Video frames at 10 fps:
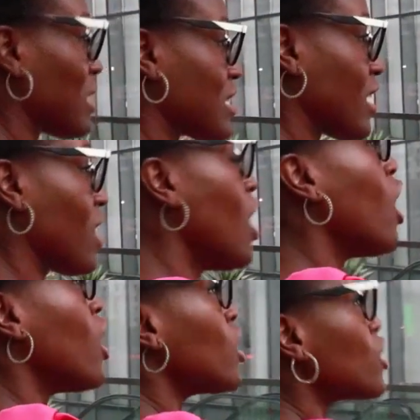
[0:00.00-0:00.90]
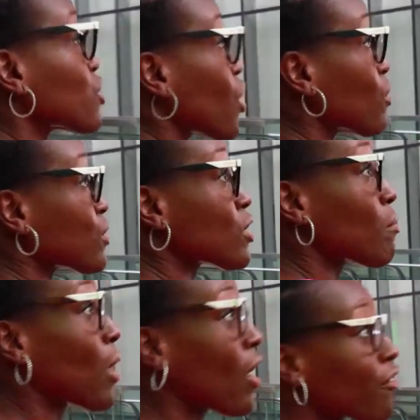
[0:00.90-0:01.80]
am I saying? So
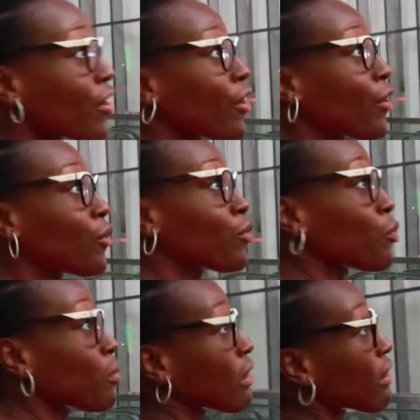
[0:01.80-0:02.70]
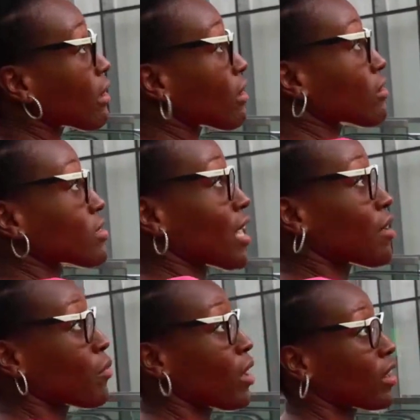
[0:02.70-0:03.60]
tomorrow will be
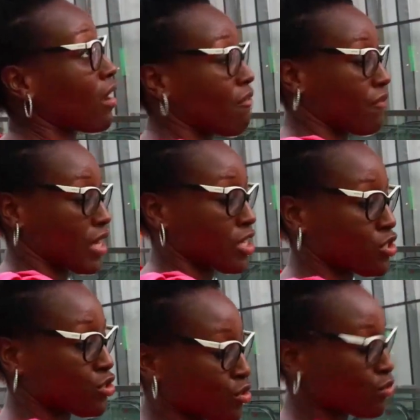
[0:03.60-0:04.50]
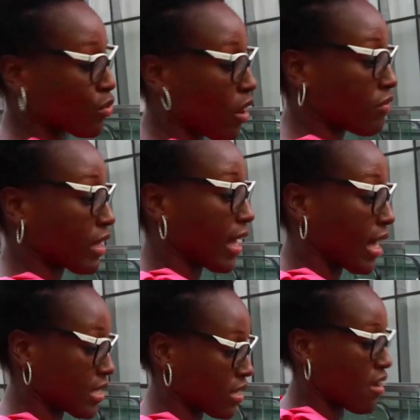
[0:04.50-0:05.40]
day 1 of phase 2 of the
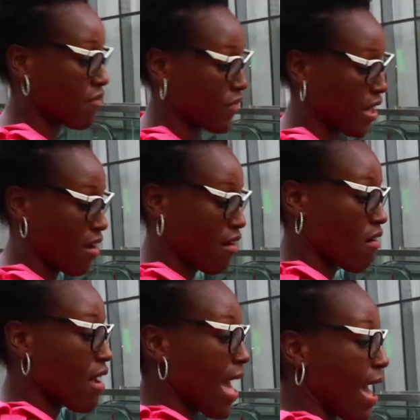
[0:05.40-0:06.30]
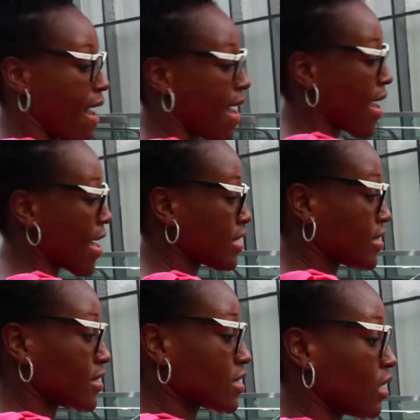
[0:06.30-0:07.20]
Canton Fair.
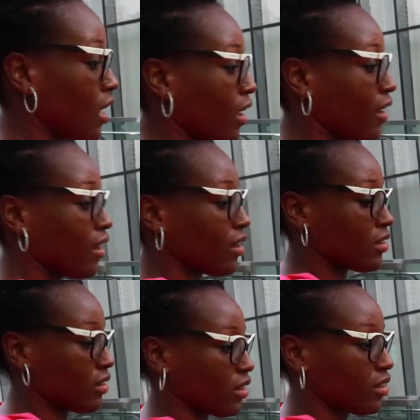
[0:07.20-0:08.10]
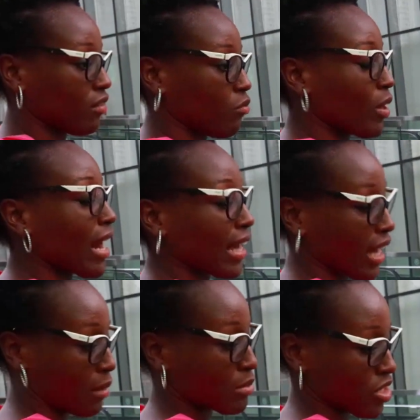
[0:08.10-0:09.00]
And what I
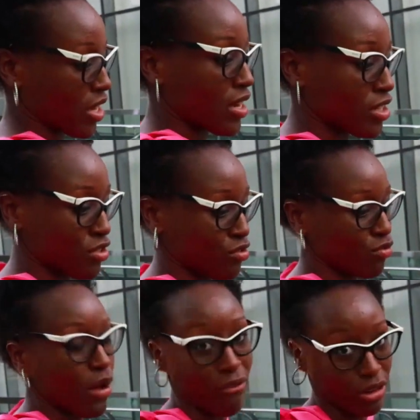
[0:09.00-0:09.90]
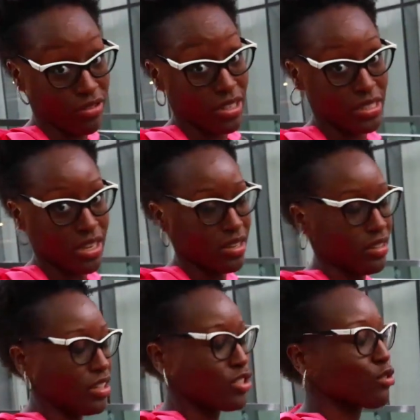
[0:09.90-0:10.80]
came to China to do, I've already done.
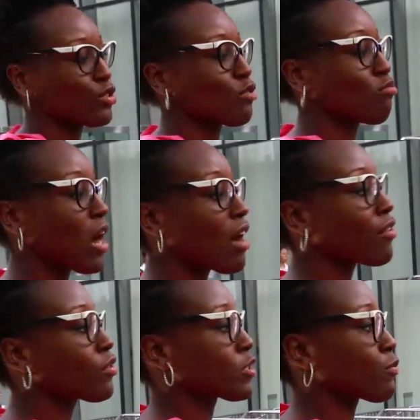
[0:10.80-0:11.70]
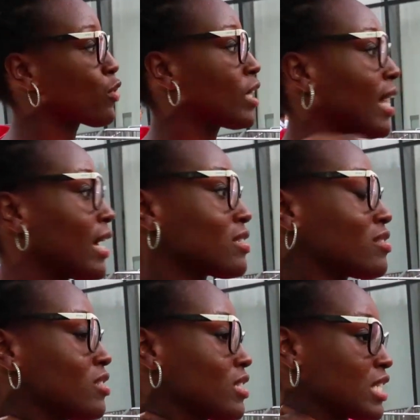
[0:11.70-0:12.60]
So tomorrow is more or
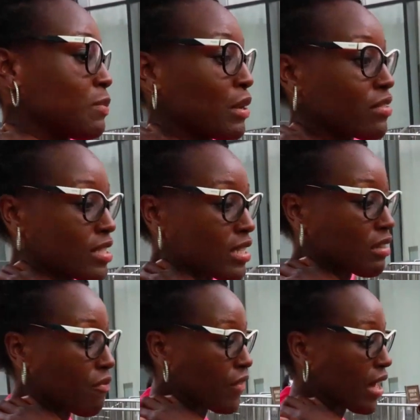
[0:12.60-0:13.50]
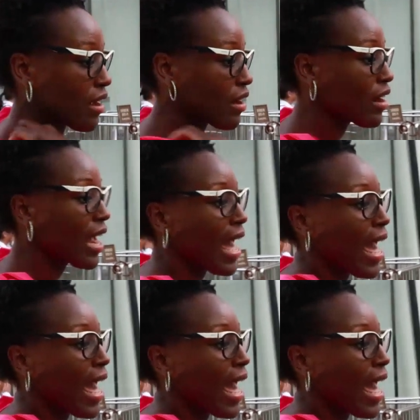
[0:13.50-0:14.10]
less just experiencing the fair,